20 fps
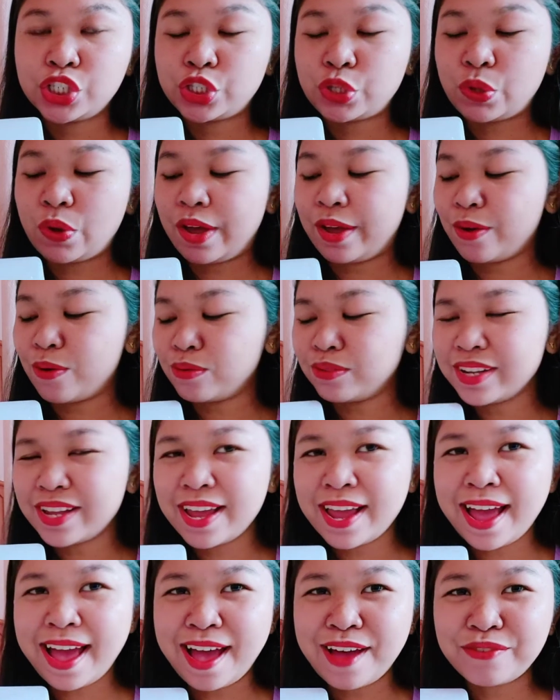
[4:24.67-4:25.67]
So I
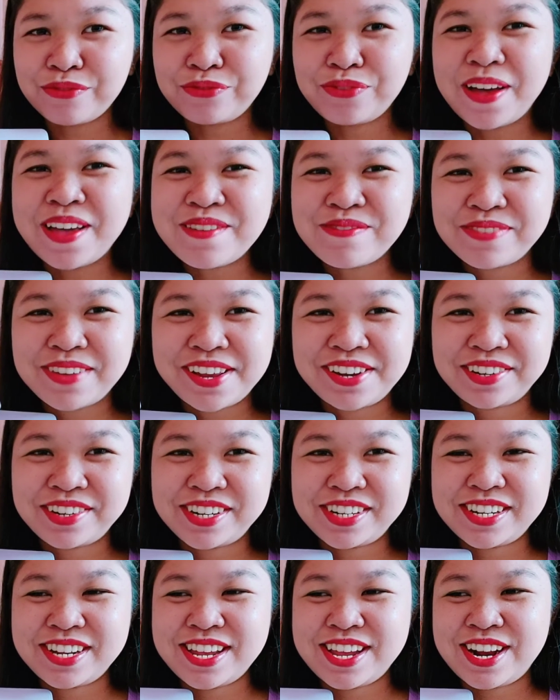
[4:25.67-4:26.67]
only have
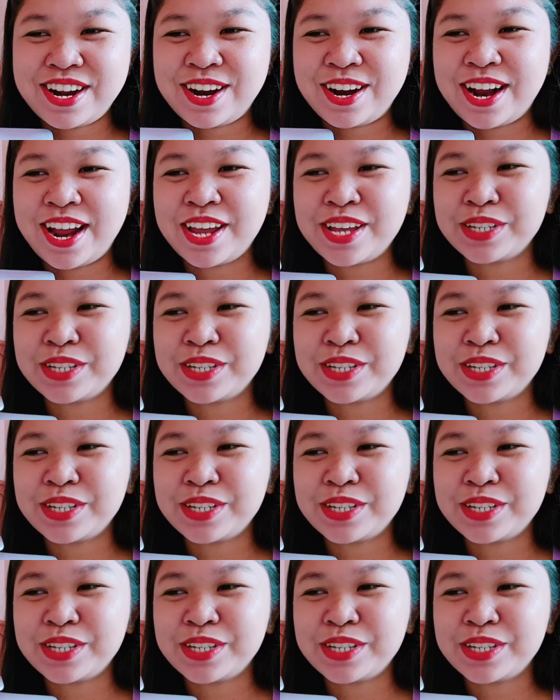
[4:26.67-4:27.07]
500 here.